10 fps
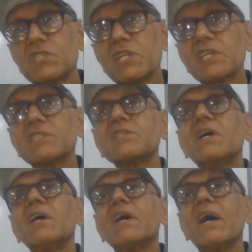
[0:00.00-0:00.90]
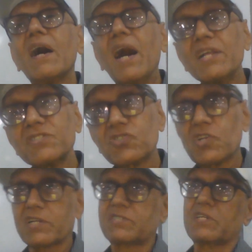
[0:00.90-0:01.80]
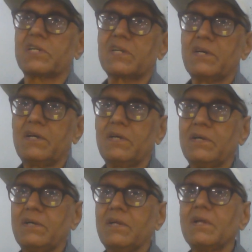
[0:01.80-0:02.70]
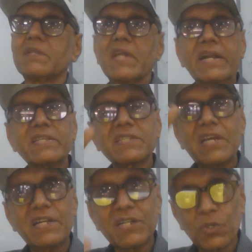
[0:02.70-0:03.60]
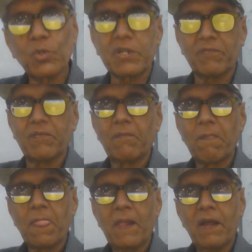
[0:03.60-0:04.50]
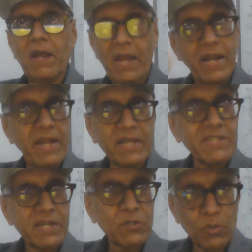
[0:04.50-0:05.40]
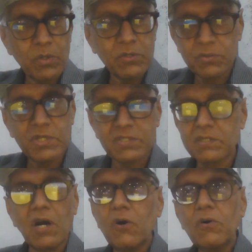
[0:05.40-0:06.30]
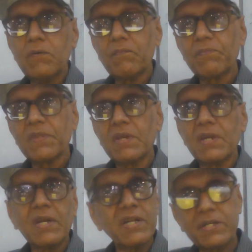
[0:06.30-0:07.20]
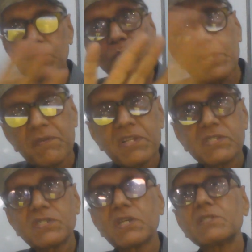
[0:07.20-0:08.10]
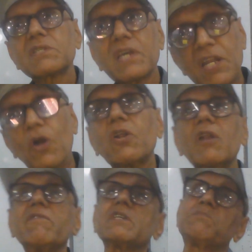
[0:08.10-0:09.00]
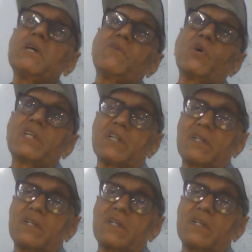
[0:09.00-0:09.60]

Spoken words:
is unstructured, that is intuitive. And as I told you just now, intuitive decisions cannot always be avoided.